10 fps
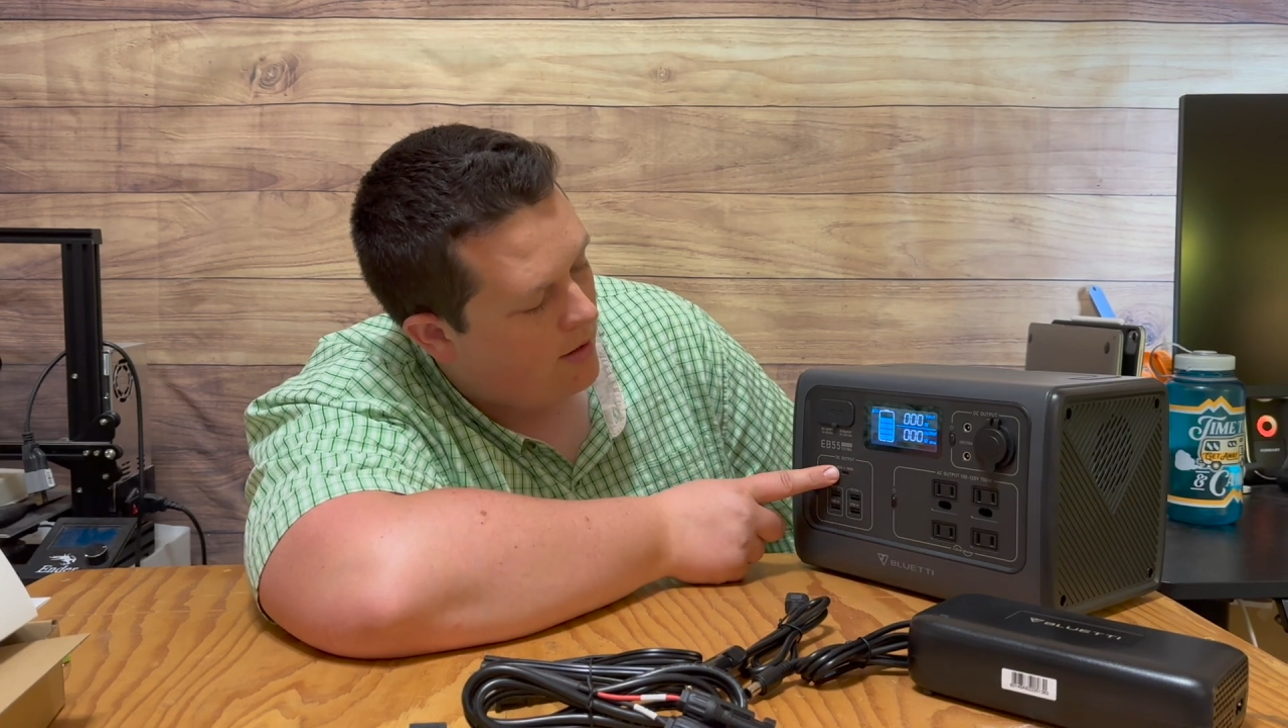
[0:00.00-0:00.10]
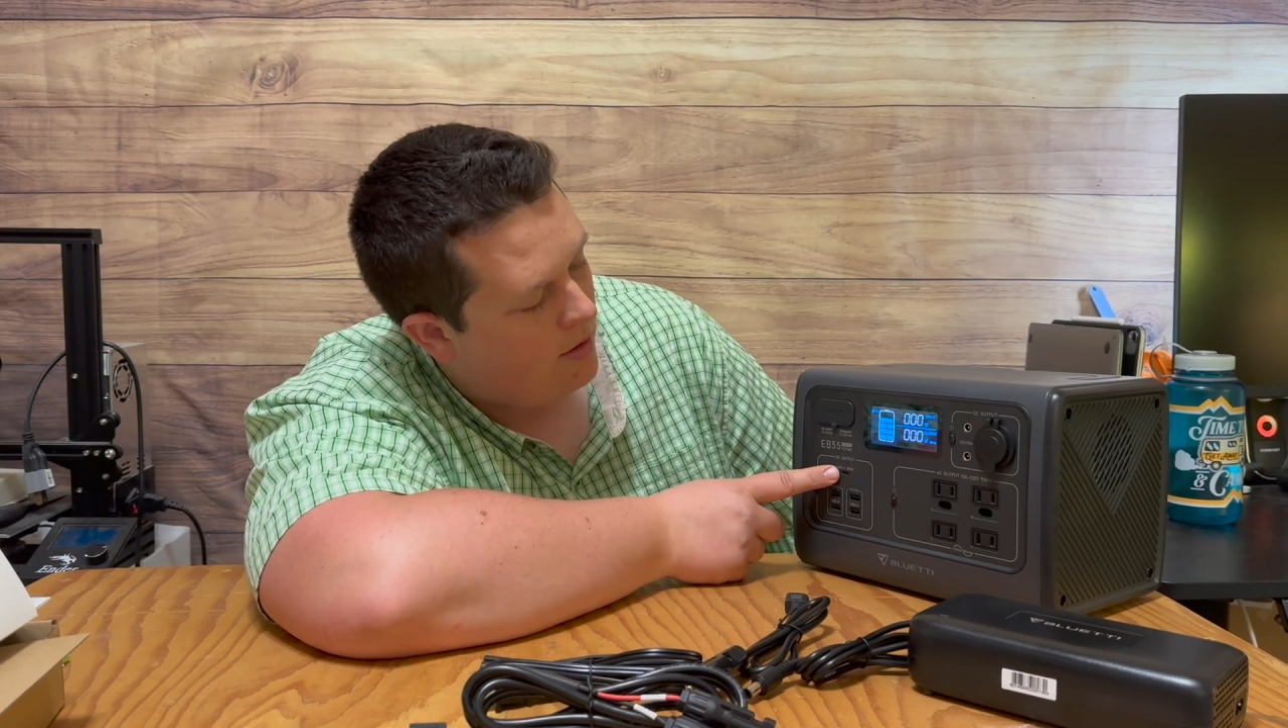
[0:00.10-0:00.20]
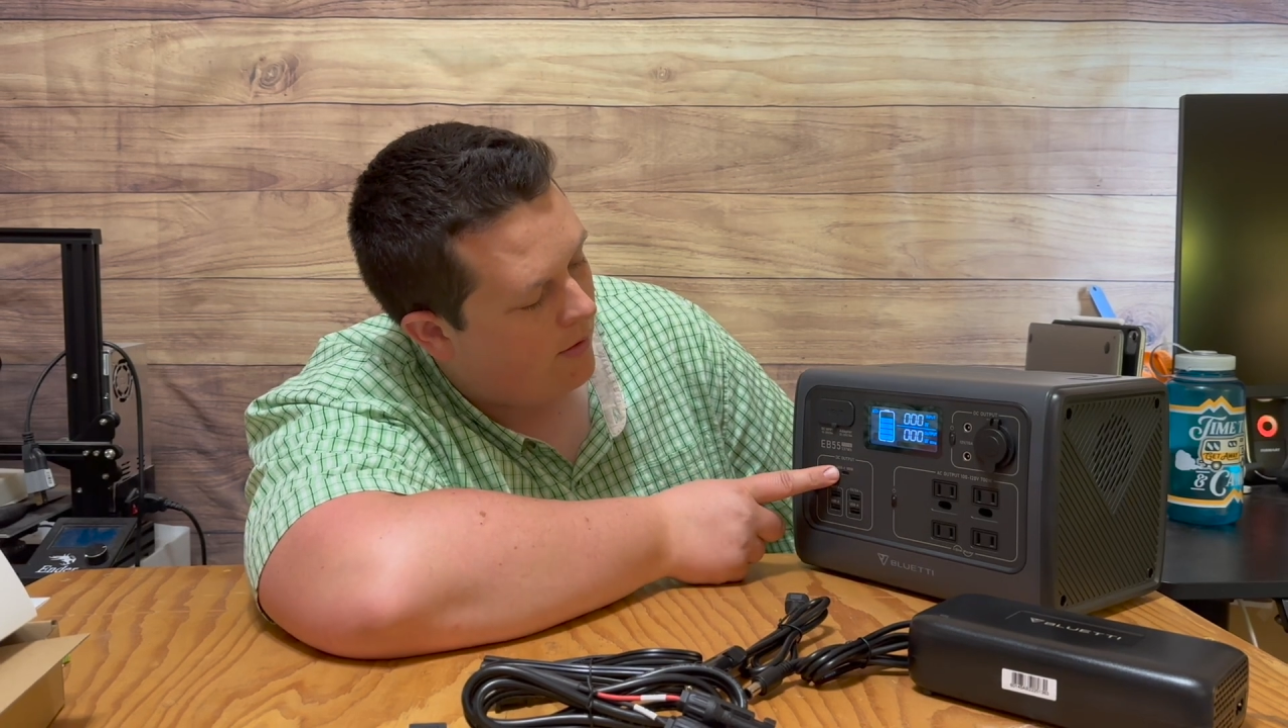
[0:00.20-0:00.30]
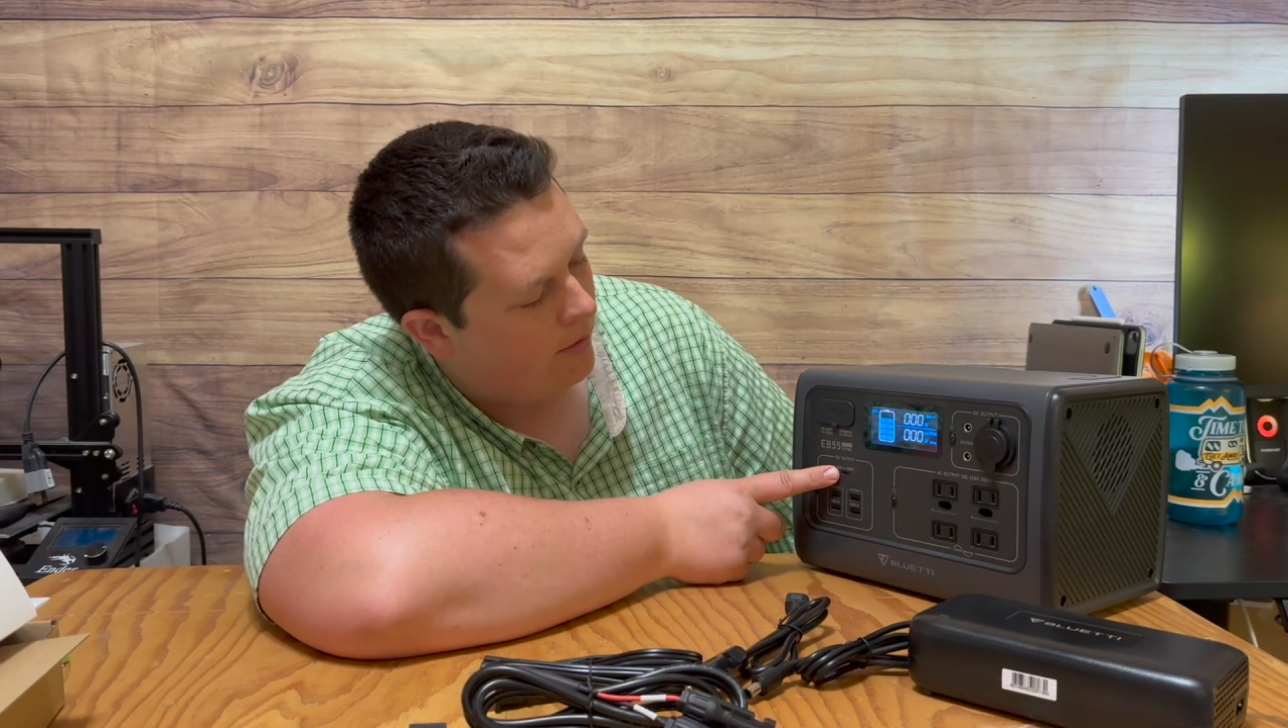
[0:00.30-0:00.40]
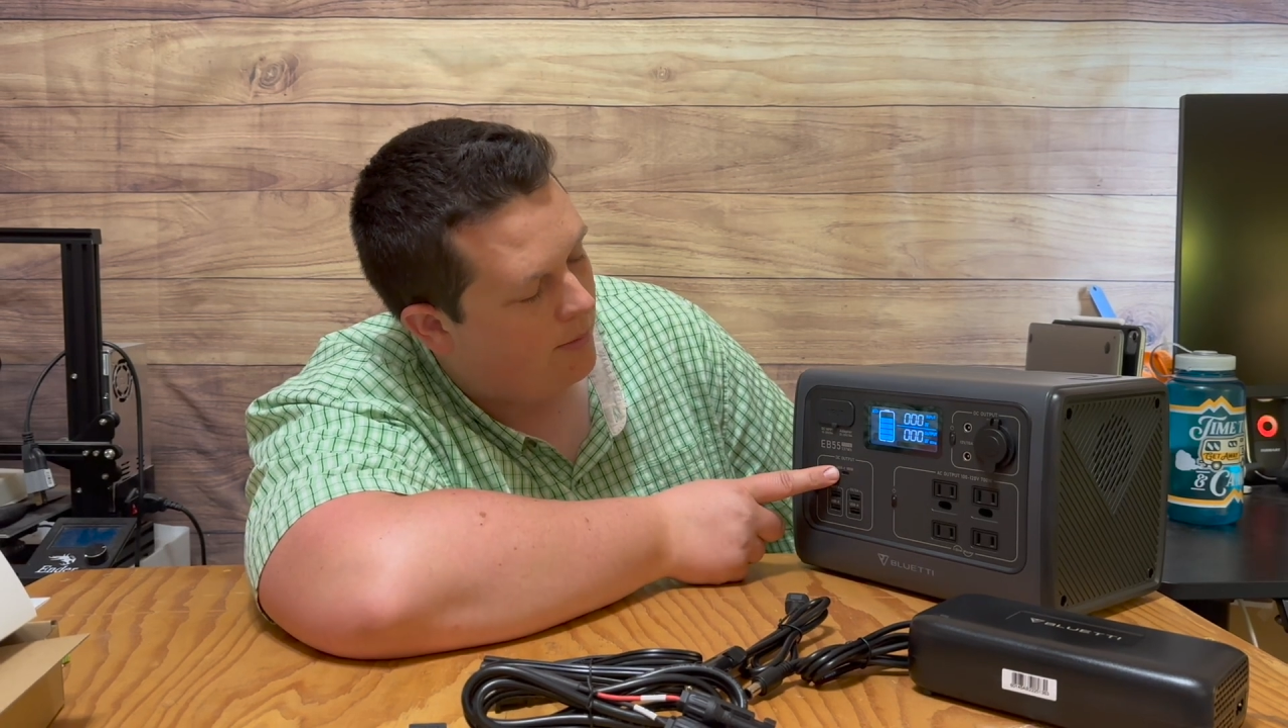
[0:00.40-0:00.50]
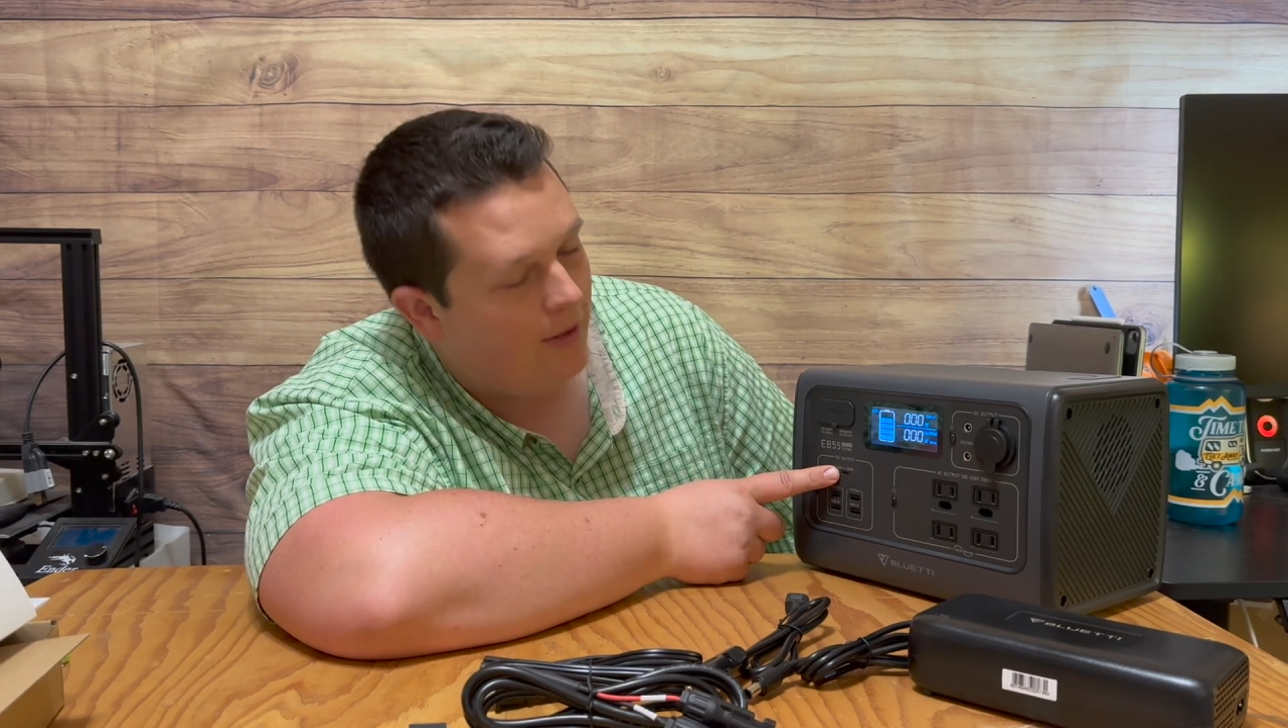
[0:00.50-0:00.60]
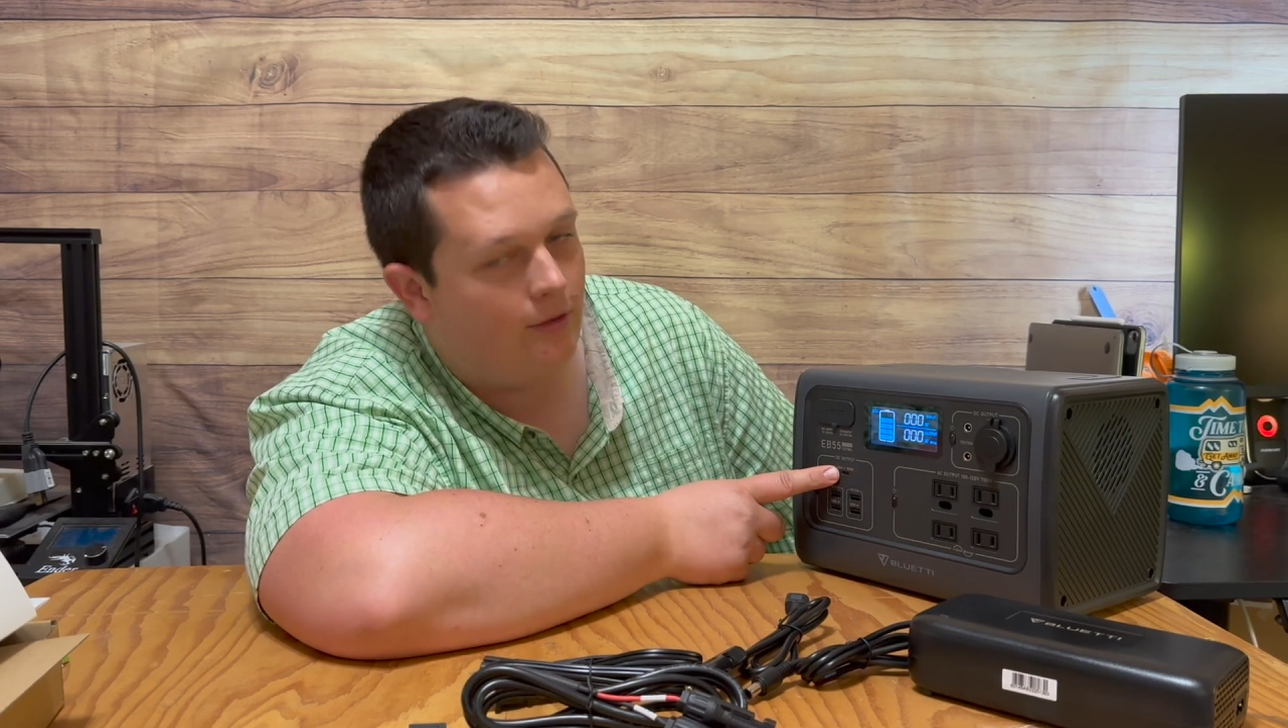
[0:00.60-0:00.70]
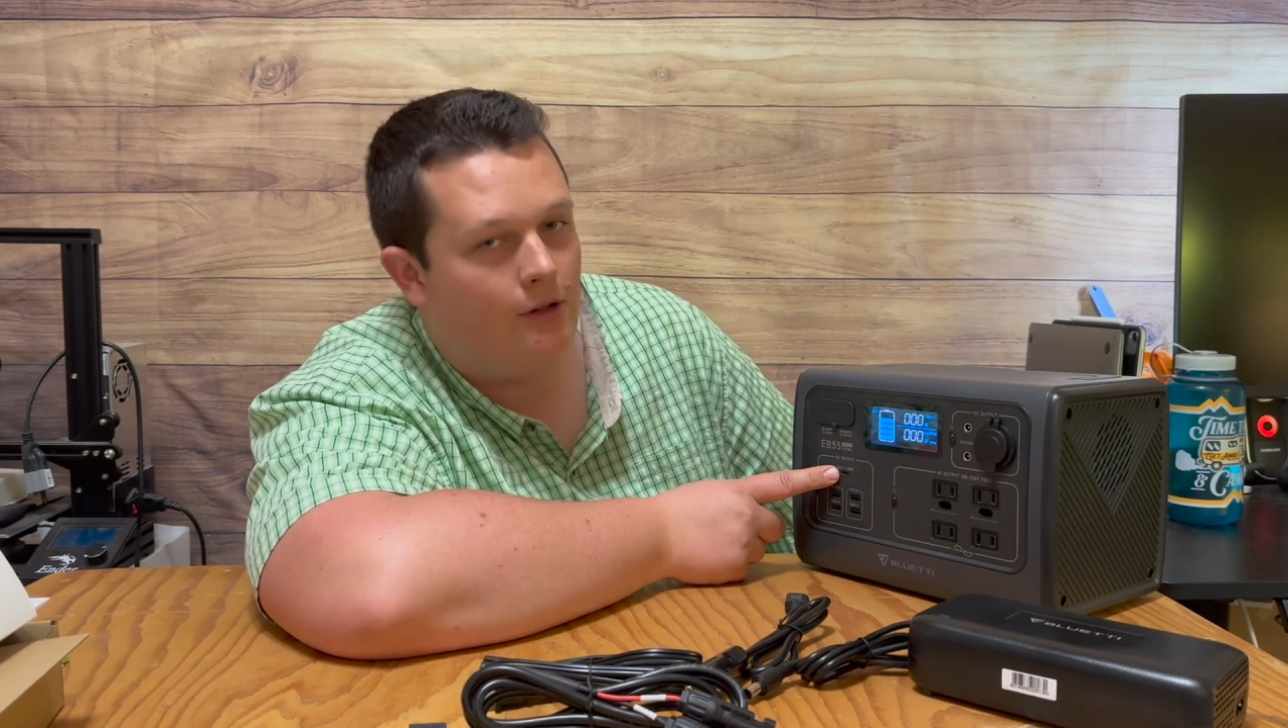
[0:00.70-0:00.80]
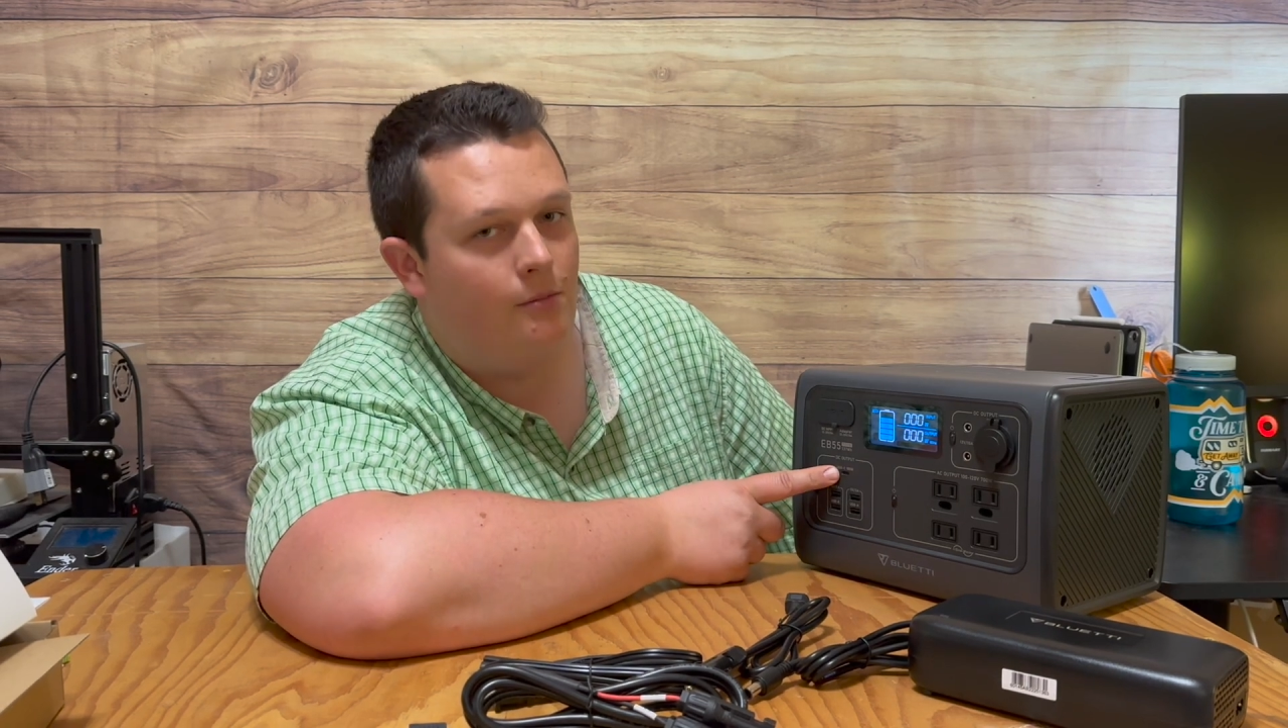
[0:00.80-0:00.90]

USB-C